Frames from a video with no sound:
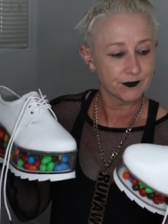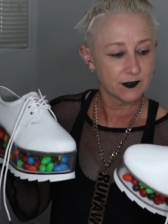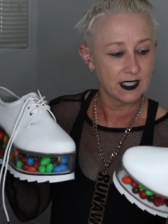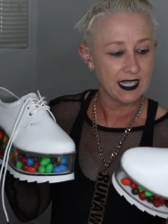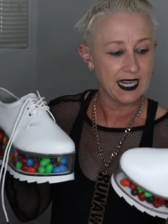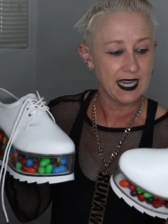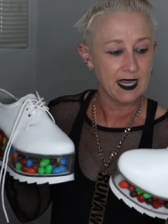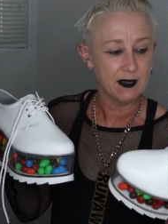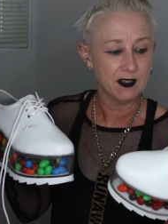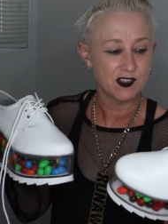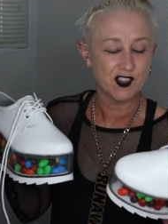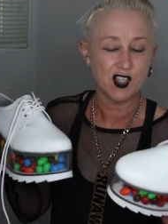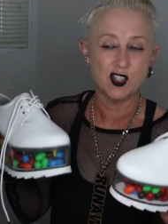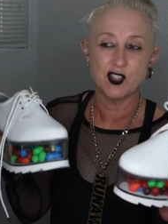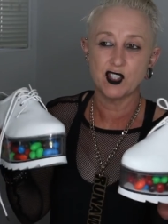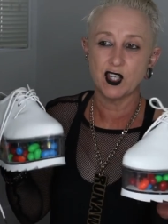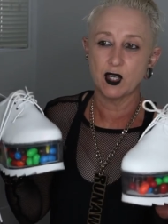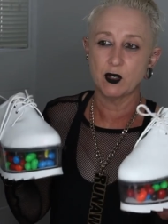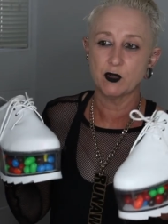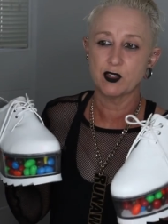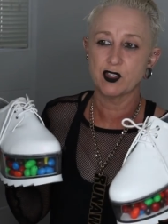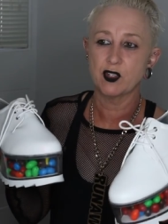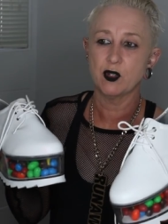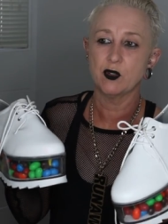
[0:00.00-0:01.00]
Yeah, and so
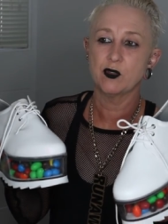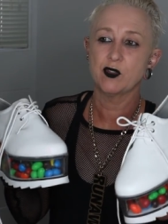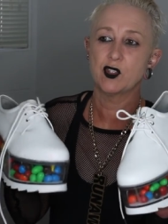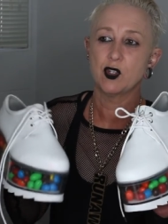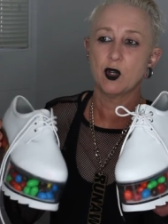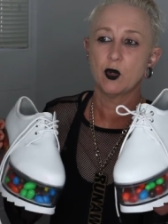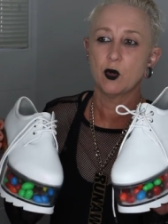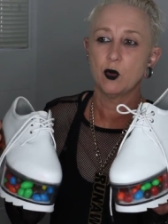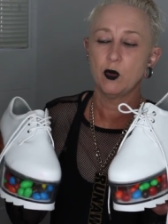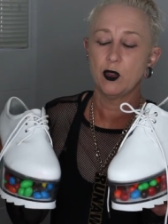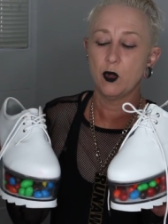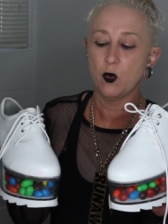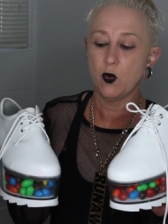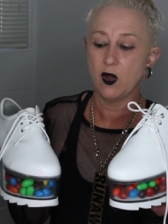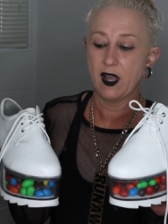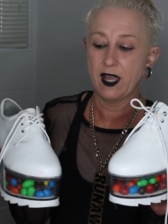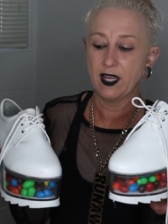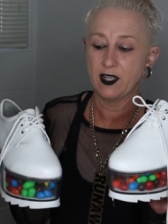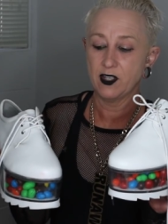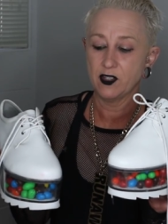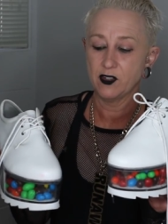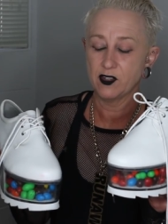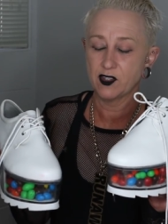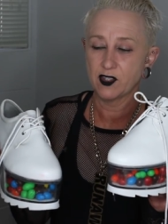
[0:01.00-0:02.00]
Dolls Kill stock all the
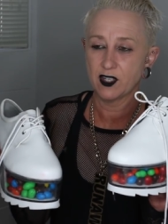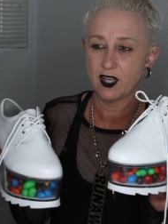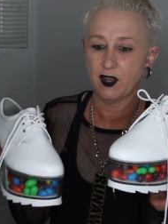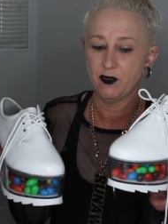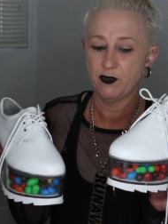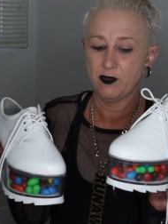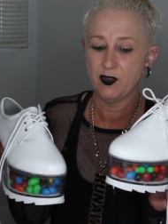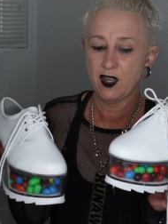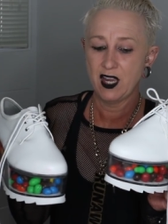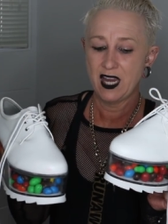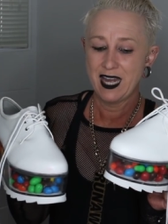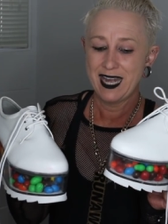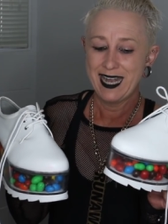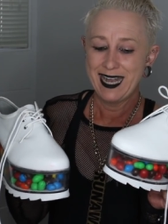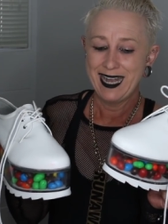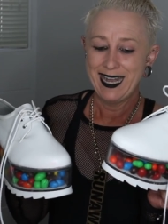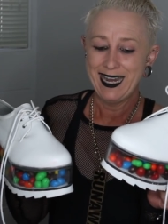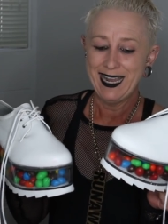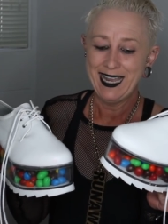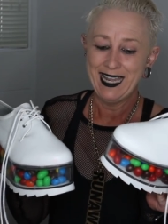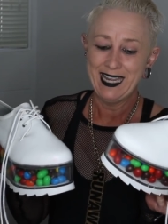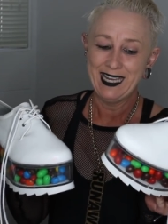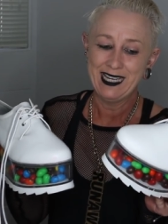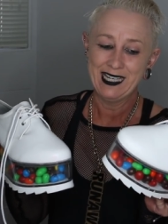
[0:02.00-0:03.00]
Y.R.U. stuff.
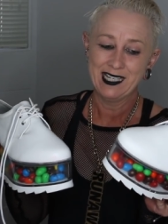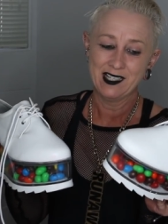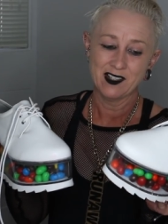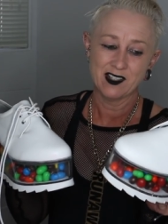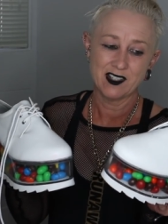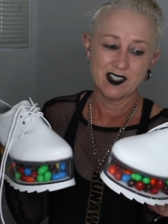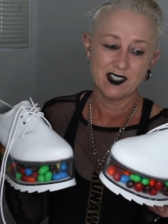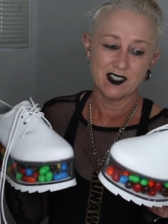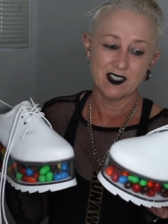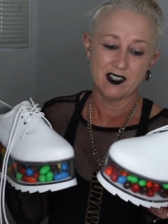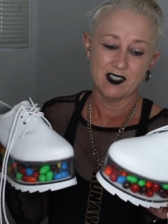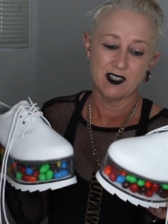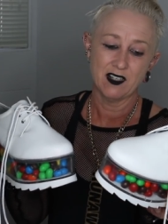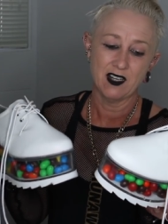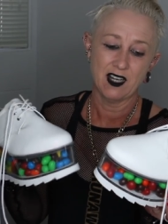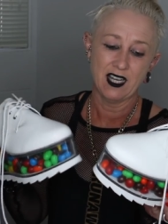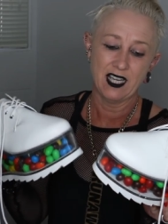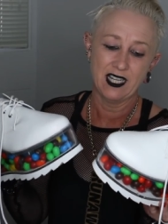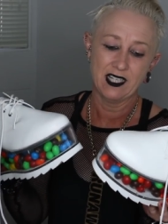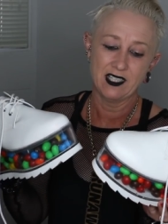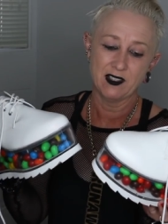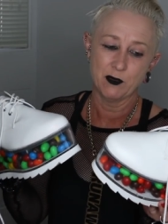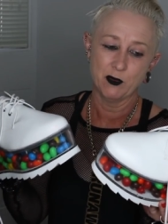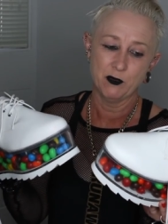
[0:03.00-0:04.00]
Yeah. And
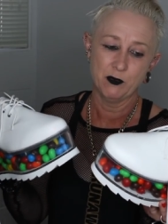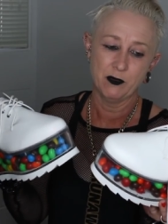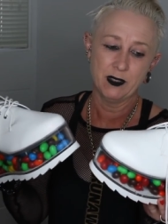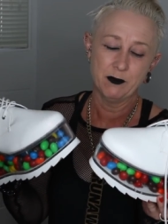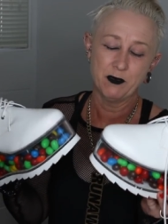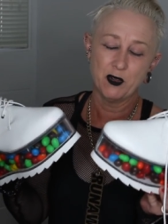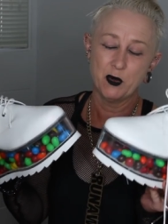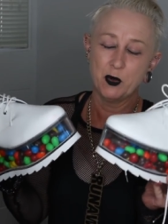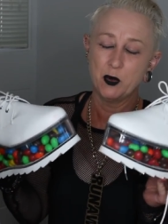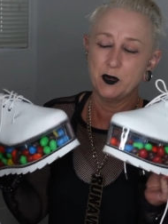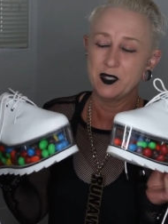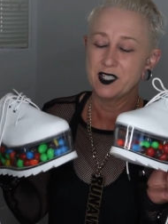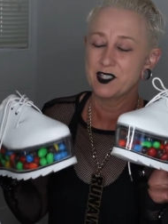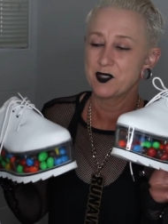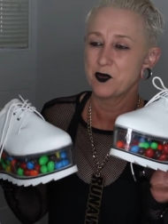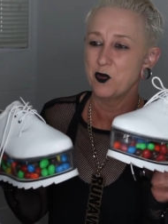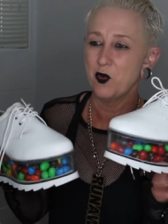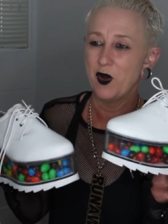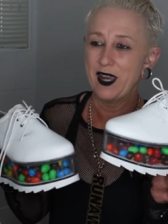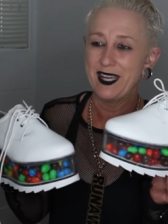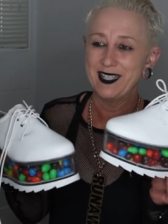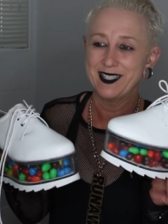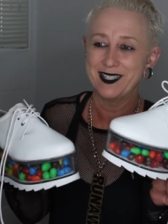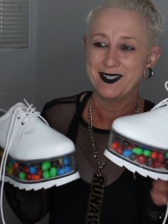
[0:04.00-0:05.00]
I remember we just
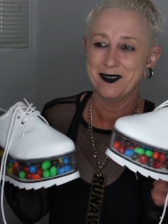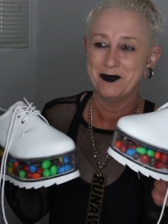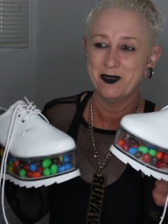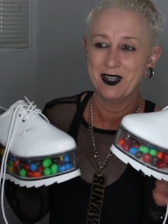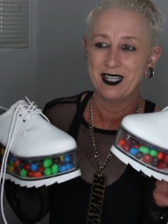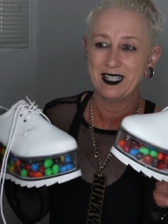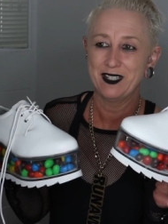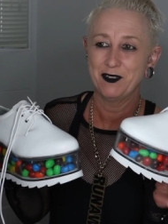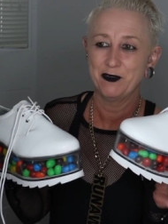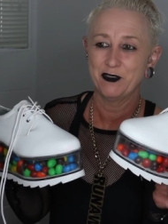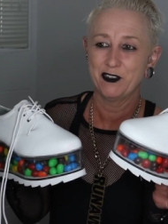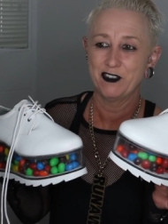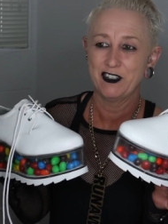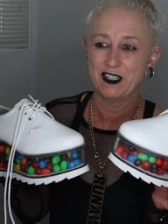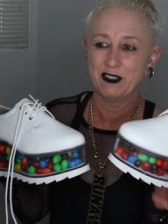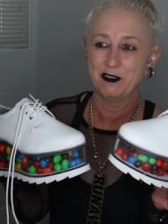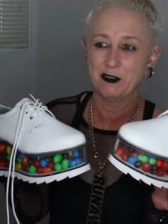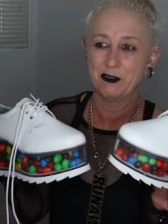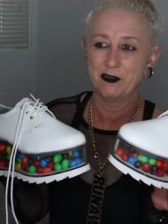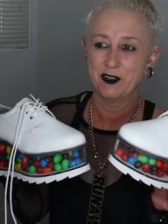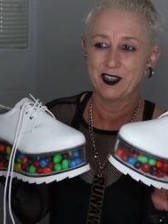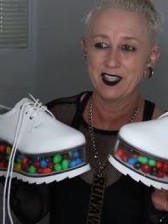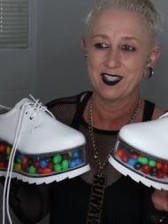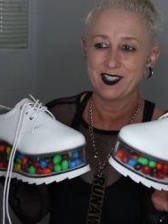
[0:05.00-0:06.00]
waited and waited
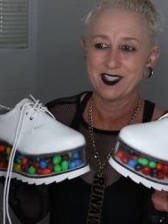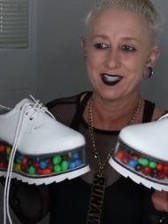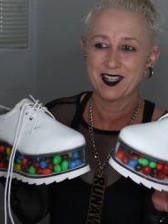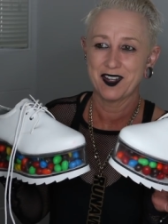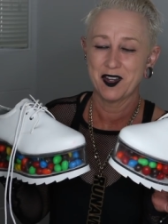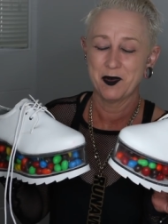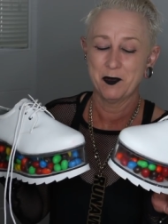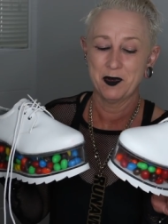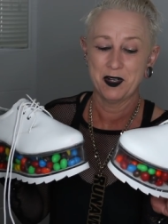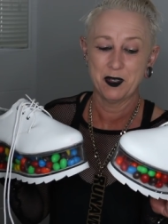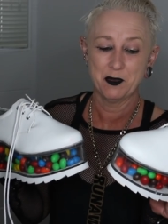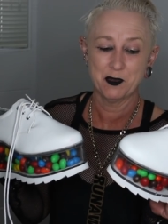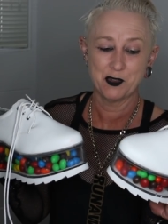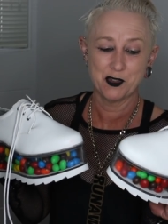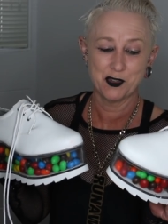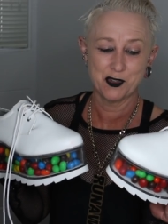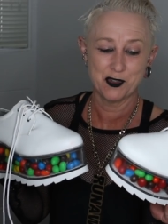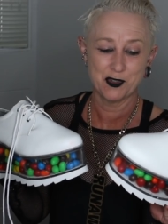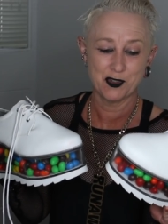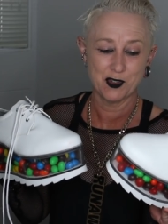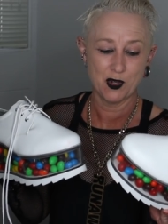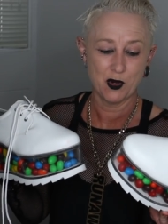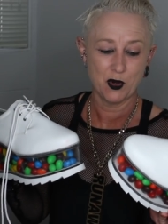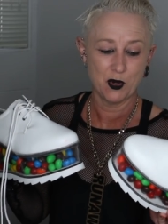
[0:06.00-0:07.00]
forever for these to come. I was
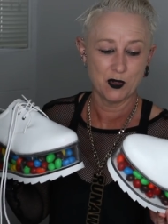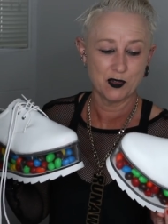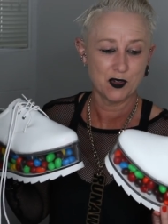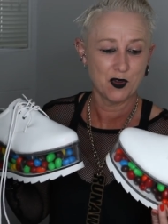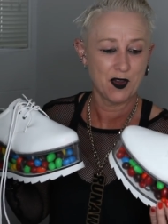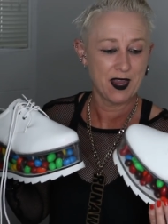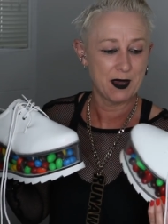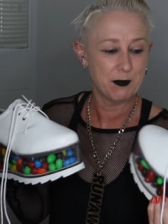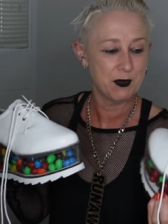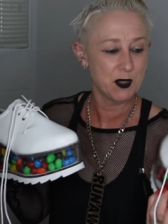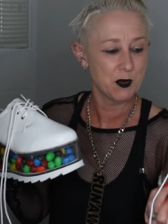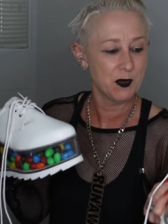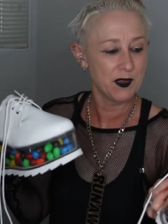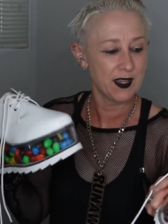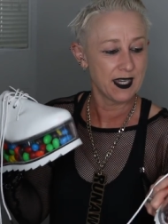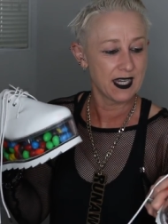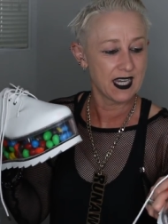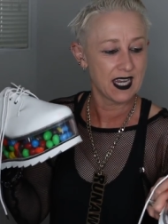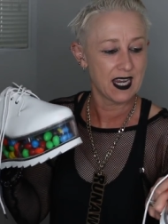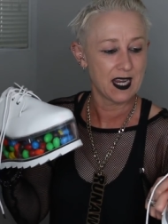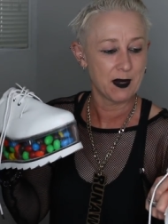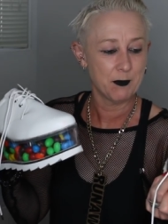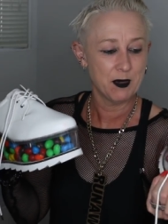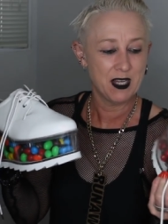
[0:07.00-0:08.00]
so, so happy when I
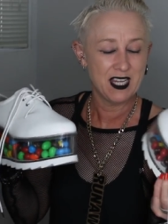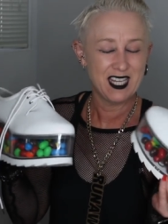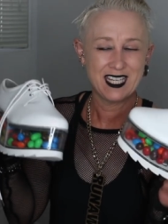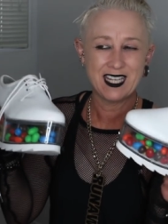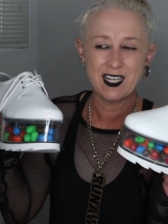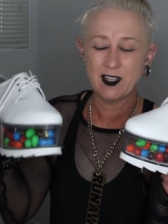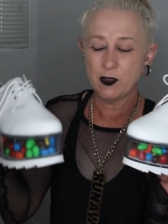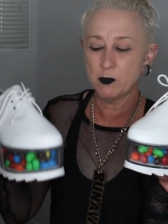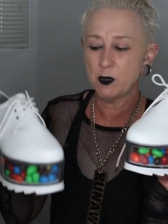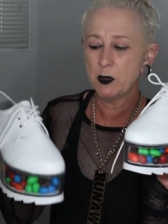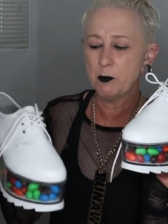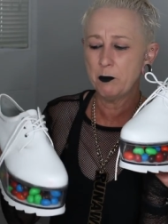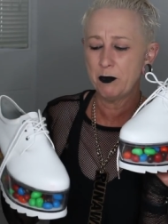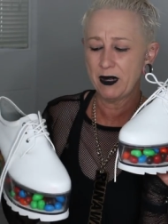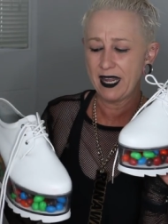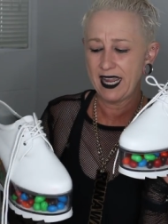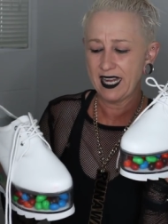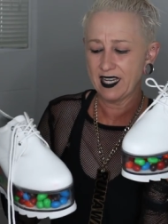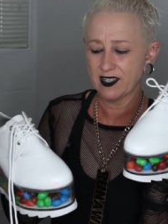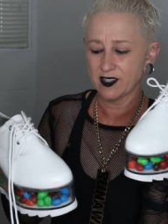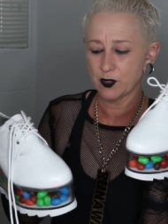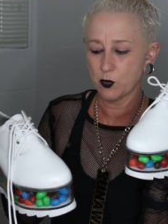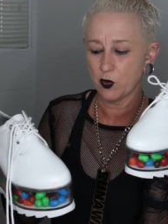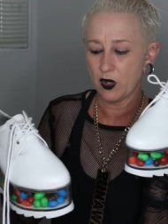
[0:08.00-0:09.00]
came. Get them
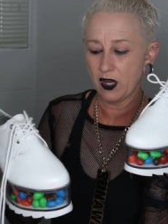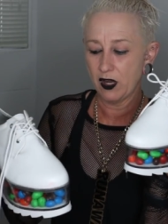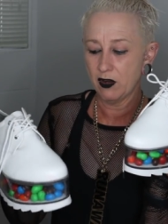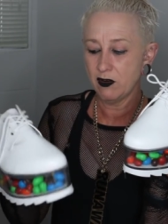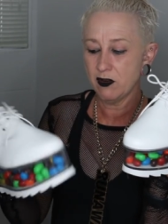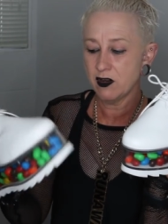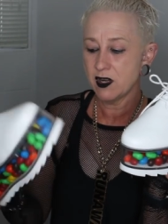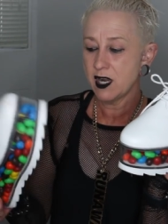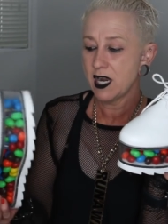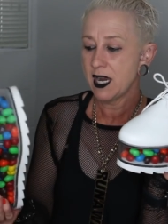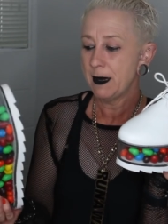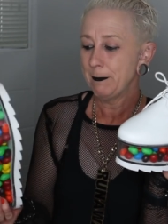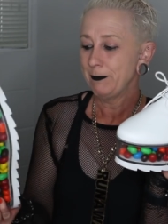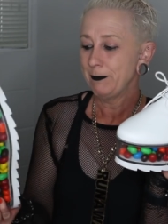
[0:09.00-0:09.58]
black as well.